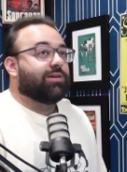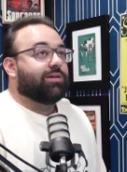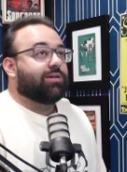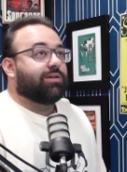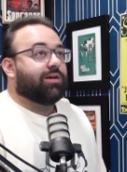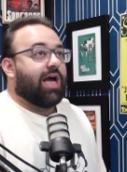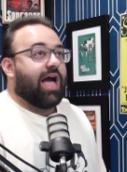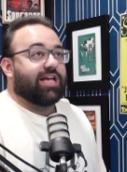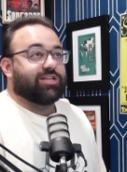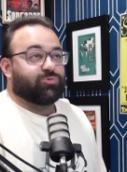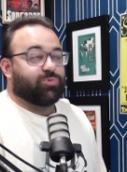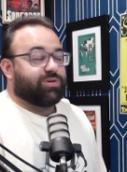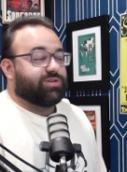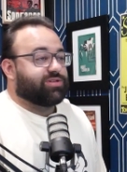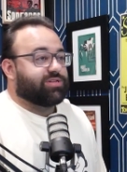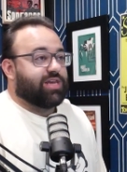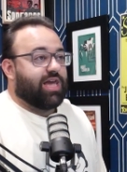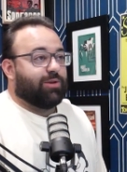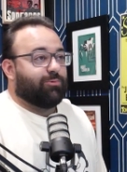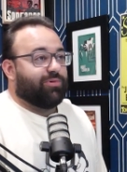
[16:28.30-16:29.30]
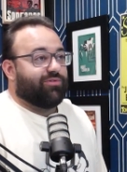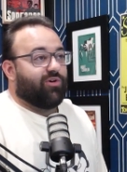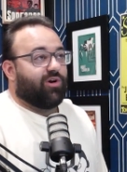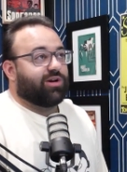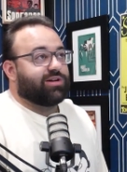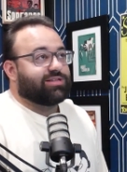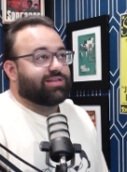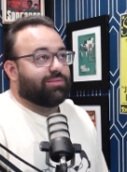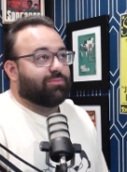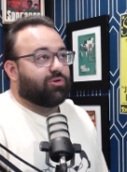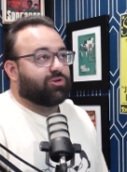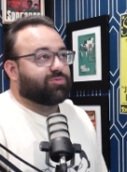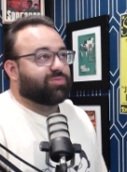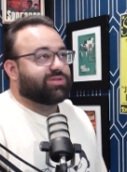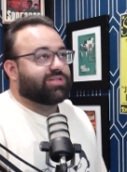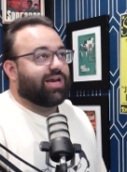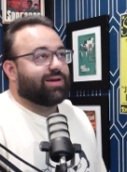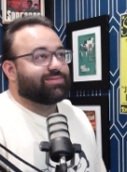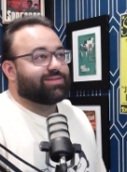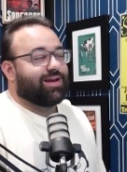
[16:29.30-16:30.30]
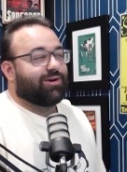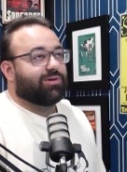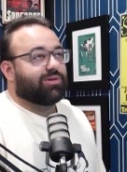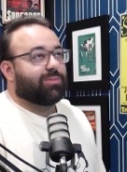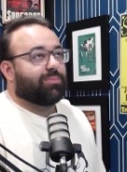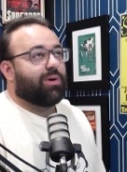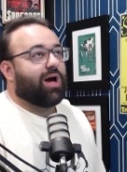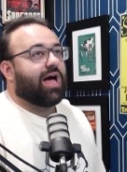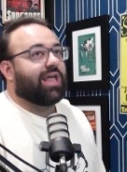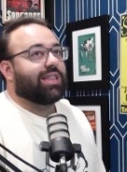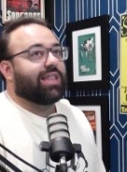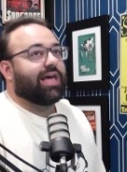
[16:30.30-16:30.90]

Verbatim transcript: as we said, we've already said multiple times now on the pod,